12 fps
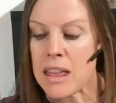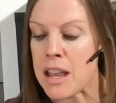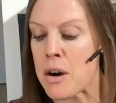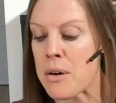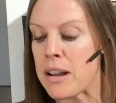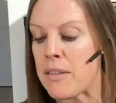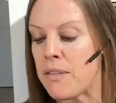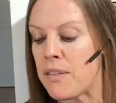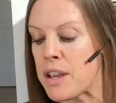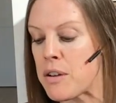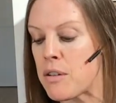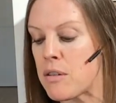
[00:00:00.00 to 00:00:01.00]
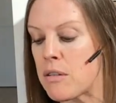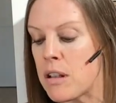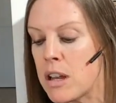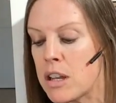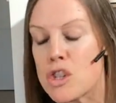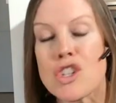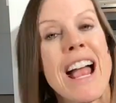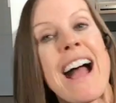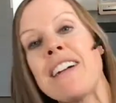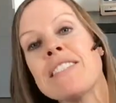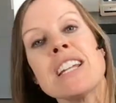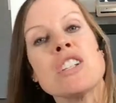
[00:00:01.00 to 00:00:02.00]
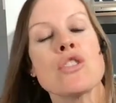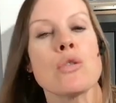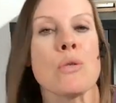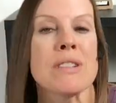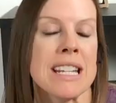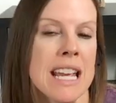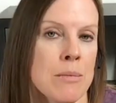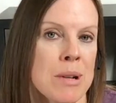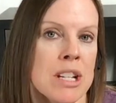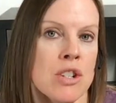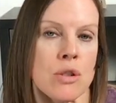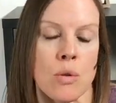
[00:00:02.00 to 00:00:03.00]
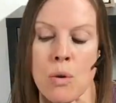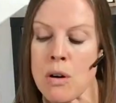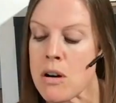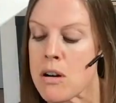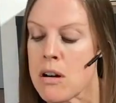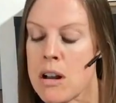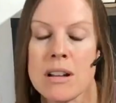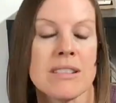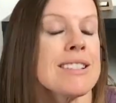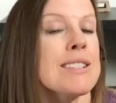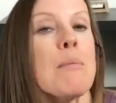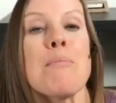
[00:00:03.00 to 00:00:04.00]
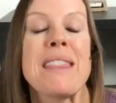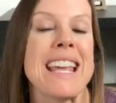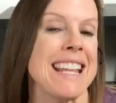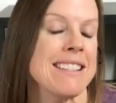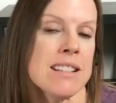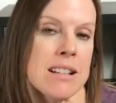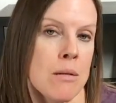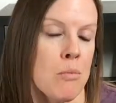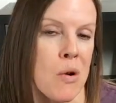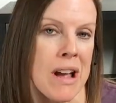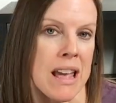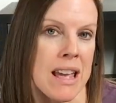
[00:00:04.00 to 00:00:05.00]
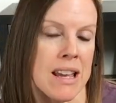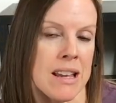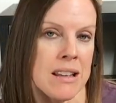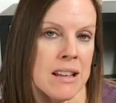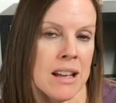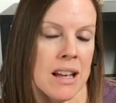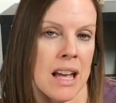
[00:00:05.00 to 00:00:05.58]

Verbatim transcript: They already feel challenged or damaged or something in some way.